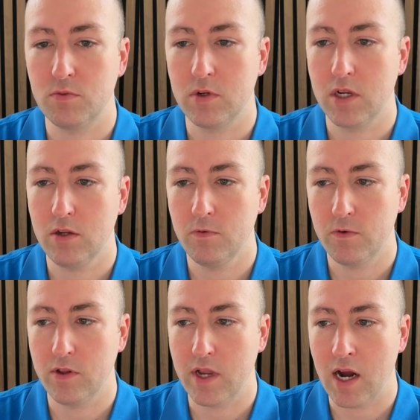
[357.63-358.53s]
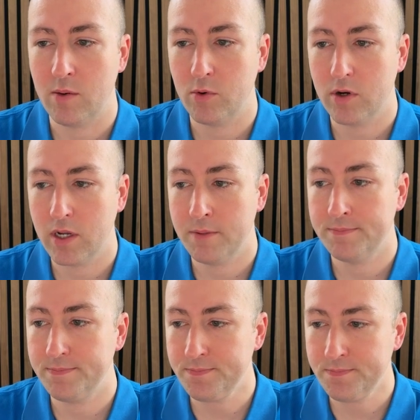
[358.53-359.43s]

we'll get you fully onboarded.